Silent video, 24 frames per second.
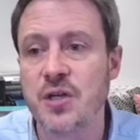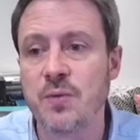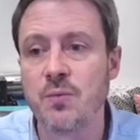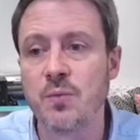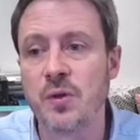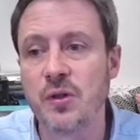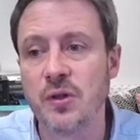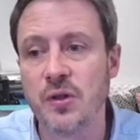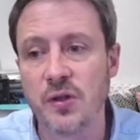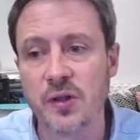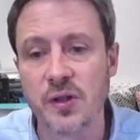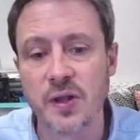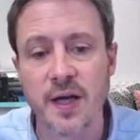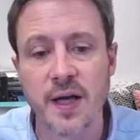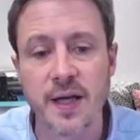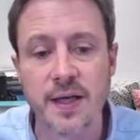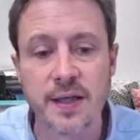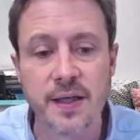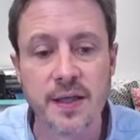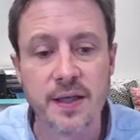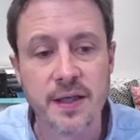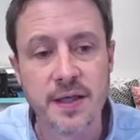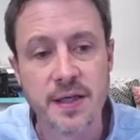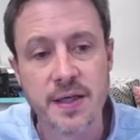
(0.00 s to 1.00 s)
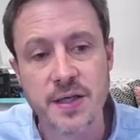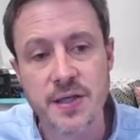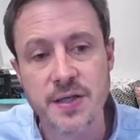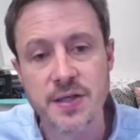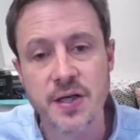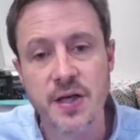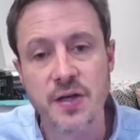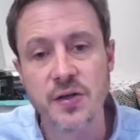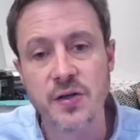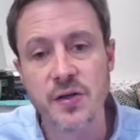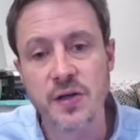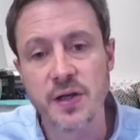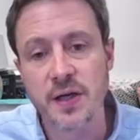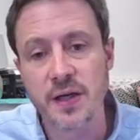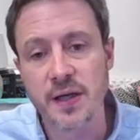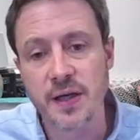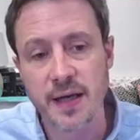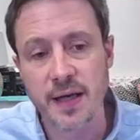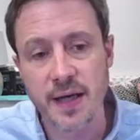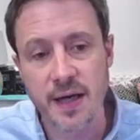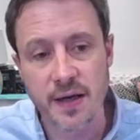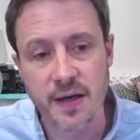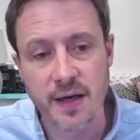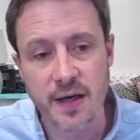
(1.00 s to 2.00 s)
will look like, so you can
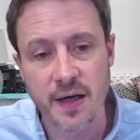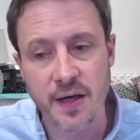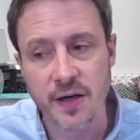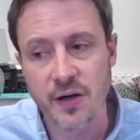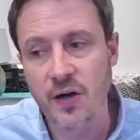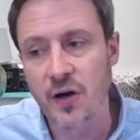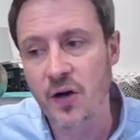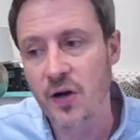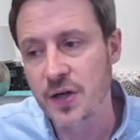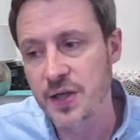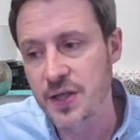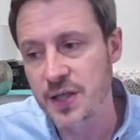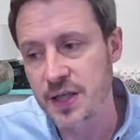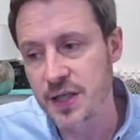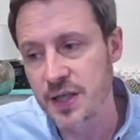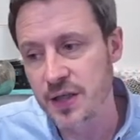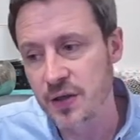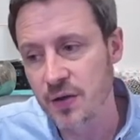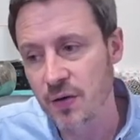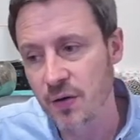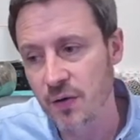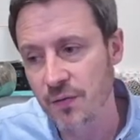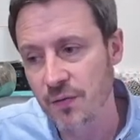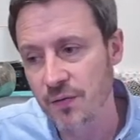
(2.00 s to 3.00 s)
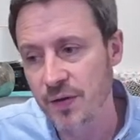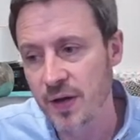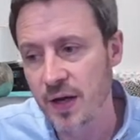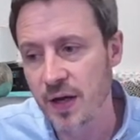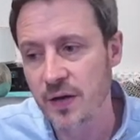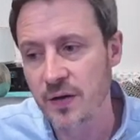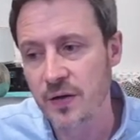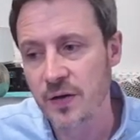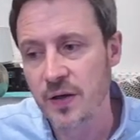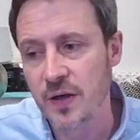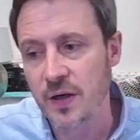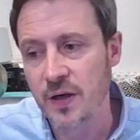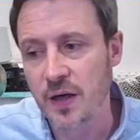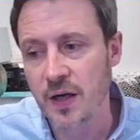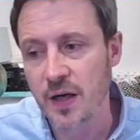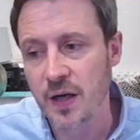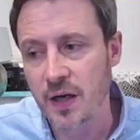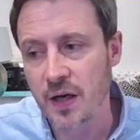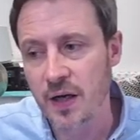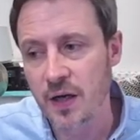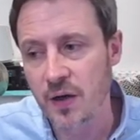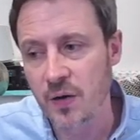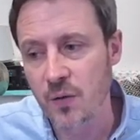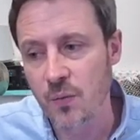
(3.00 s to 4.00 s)
get an idea of that
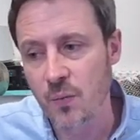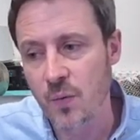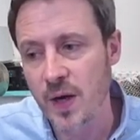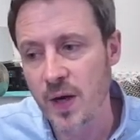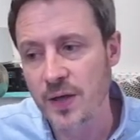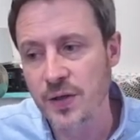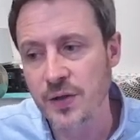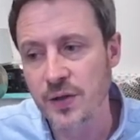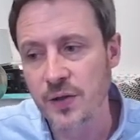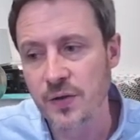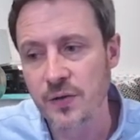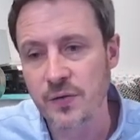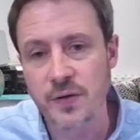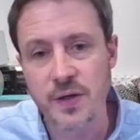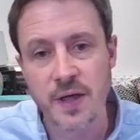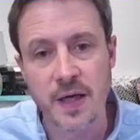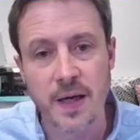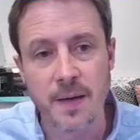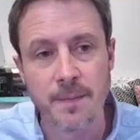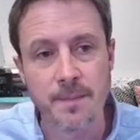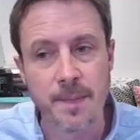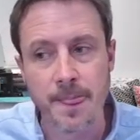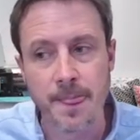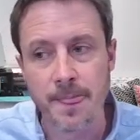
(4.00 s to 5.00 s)
when you come